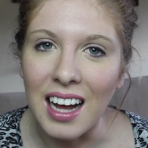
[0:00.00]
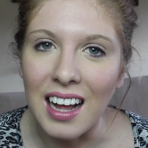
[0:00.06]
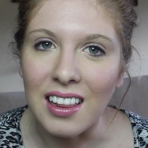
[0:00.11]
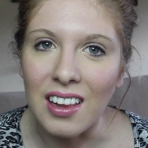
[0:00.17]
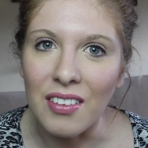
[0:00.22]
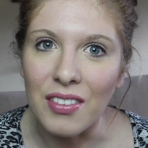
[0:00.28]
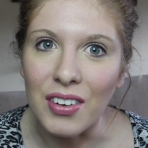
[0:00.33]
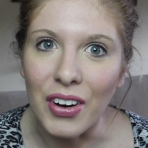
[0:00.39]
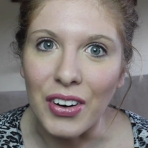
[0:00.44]
I
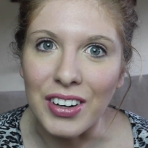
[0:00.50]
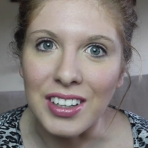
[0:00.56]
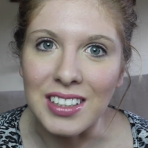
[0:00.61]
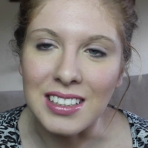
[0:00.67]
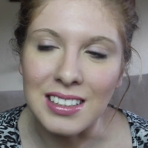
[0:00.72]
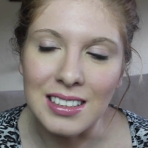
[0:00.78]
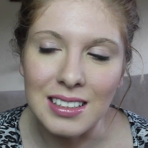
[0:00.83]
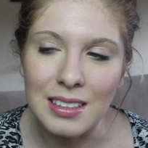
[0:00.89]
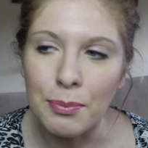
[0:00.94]
love
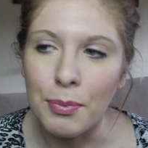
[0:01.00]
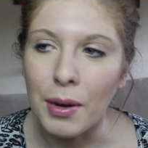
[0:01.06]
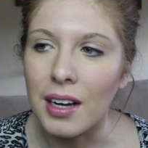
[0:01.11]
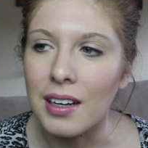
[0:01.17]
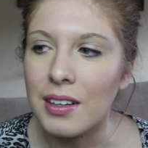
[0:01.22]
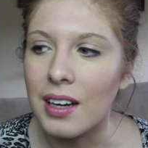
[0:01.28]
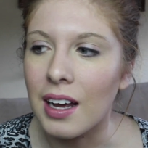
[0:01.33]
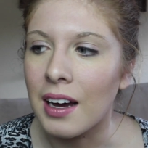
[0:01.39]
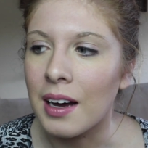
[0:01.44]
horrors,
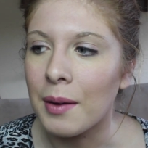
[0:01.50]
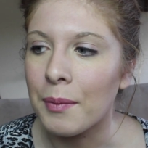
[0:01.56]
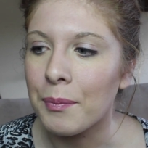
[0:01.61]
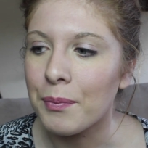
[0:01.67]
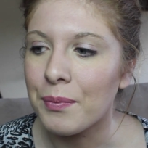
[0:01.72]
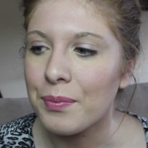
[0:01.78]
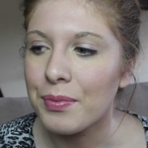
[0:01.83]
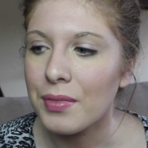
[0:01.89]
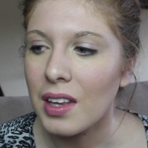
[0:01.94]
but
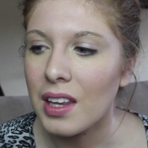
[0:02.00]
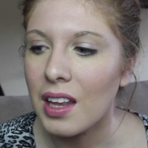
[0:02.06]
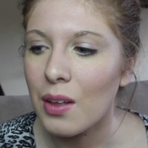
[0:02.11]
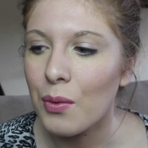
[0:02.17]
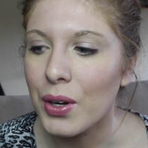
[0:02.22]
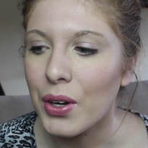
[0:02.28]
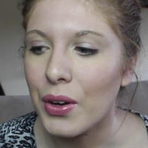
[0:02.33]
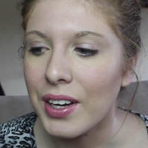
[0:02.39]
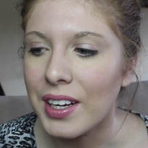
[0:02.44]

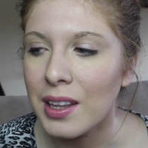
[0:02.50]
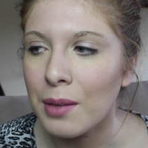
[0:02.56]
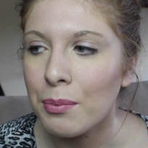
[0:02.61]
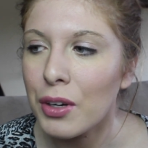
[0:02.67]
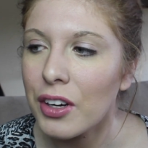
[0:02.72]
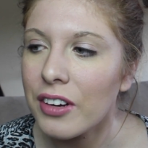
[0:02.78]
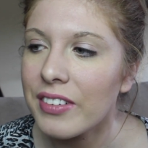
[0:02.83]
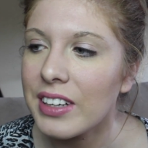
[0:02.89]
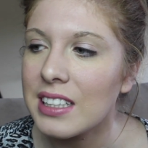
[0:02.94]
we're going in the
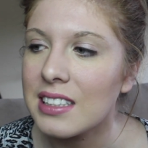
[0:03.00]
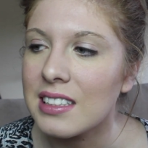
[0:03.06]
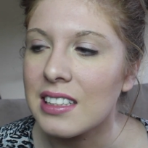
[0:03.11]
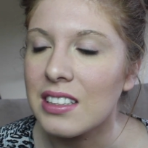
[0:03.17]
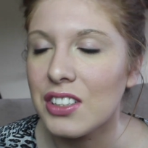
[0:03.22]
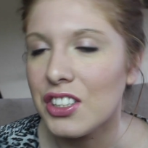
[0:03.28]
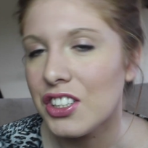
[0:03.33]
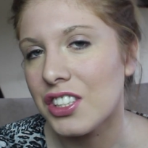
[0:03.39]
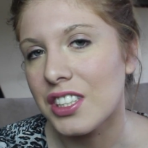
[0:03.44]
movies,
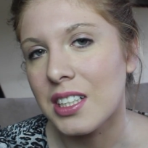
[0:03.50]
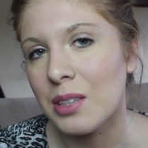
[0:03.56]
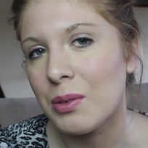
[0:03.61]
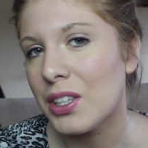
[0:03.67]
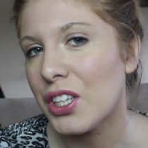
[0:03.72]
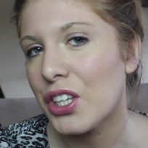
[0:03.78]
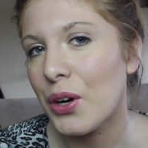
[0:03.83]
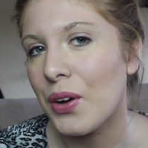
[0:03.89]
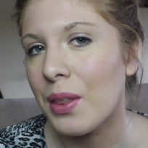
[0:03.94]
and usually
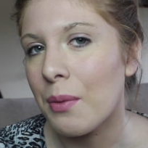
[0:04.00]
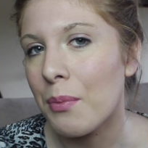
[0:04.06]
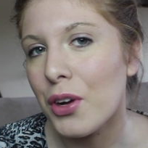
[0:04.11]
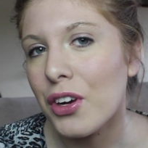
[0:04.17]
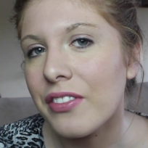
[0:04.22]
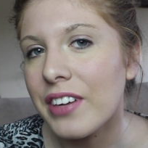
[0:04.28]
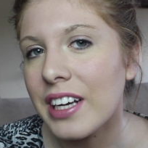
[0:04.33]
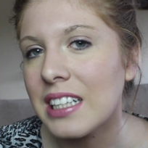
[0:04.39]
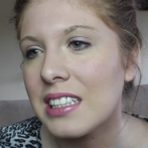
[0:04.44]
when you go in the
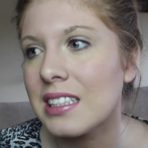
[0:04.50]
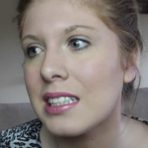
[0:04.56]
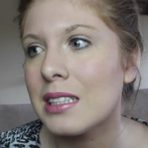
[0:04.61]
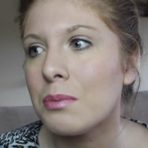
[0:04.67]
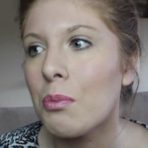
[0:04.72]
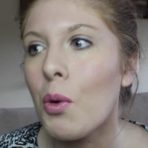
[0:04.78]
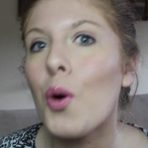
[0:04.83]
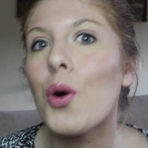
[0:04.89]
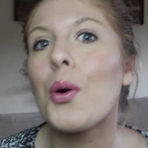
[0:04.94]
movies,
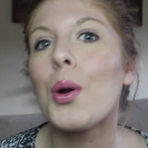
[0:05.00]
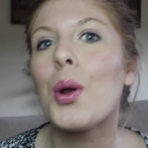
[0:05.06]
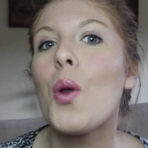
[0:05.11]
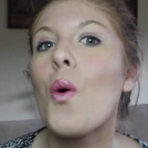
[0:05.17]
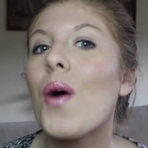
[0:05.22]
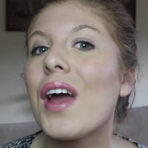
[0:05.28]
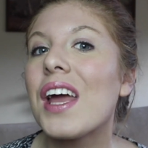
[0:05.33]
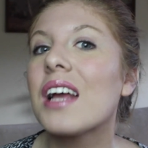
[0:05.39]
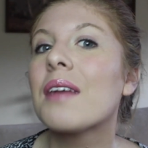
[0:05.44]
there's more
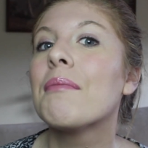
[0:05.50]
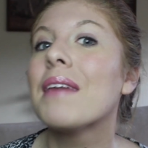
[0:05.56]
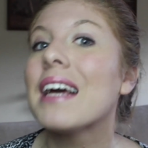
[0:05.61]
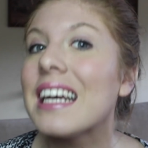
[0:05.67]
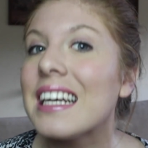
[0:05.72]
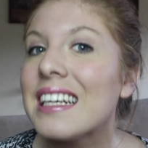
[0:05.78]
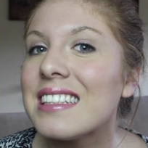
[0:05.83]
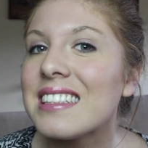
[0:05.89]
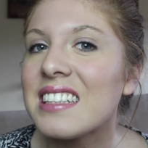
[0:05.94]
annoying
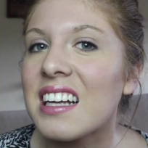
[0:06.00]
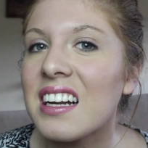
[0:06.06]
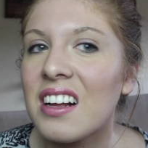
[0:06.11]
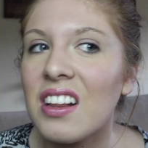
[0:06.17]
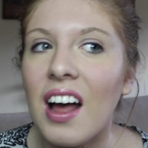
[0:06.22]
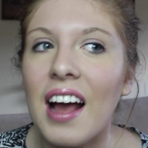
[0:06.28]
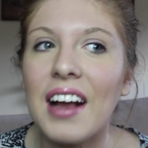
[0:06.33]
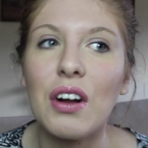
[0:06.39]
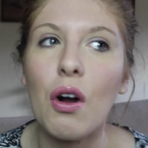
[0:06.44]
me's that
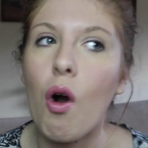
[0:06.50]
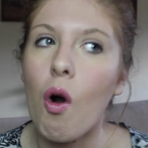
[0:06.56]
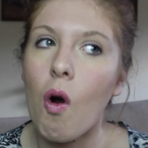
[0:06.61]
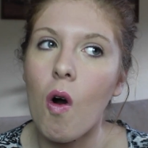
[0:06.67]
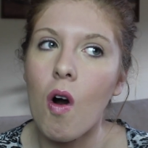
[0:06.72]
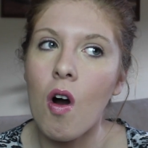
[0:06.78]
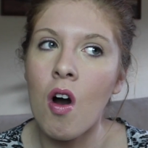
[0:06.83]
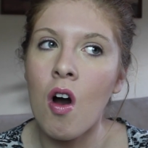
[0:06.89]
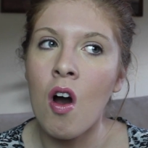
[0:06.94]
are like,
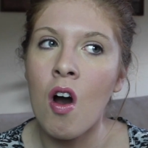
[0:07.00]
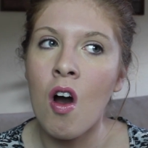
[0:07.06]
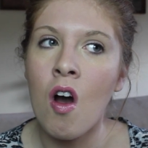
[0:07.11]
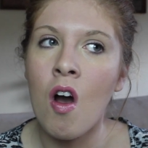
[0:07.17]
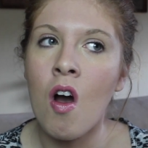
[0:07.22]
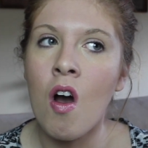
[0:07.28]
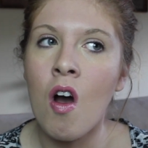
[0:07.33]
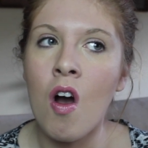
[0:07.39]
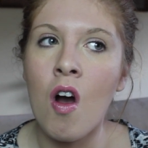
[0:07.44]
oh
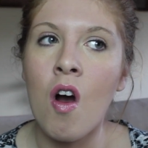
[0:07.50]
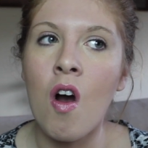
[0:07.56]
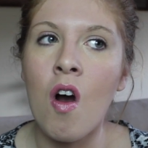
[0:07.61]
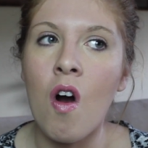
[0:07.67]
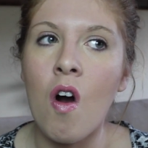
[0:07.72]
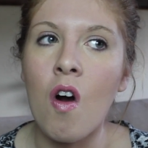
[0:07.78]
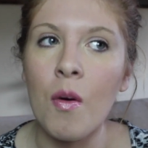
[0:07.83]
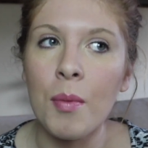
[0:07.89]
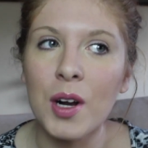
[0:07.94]

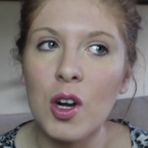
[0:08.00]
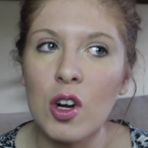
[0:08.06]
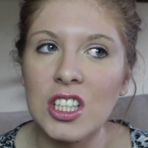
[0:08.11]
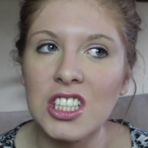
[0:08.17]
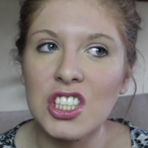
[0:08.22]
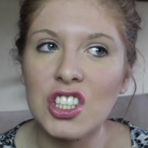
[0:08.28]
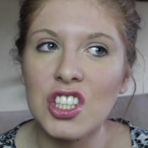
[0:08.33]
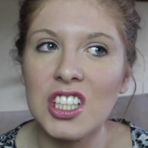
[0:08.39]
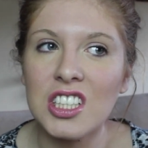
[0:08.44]
my
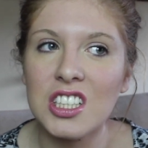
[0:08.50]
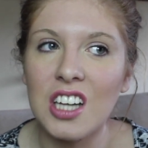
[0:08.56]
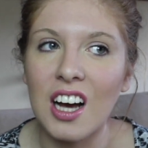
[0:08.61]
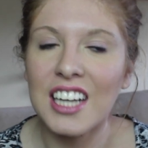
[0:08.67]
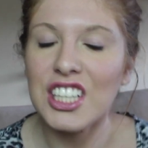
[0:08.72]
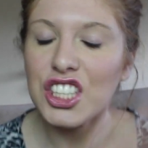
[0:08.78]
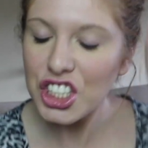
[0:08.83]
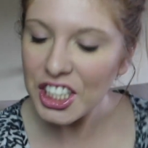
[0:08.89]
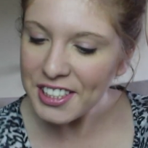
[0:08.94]
God, she's gonna
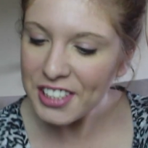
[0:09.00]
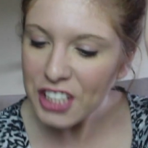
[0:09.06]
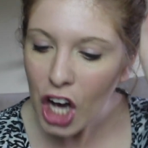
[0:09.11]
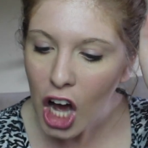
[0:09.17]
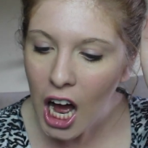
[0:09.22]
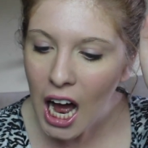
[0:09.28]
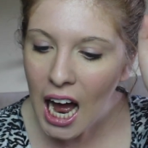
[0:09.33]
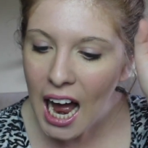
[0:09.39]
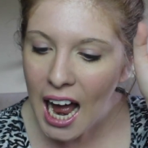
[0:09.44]
die. She
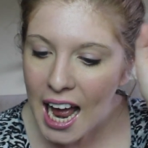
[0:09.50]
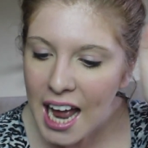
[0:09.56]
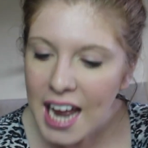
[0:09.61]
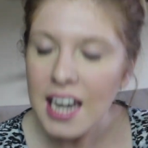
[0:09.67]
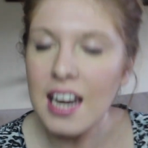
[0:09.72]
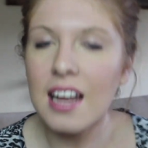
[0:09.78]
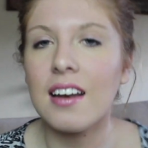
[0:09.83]
died.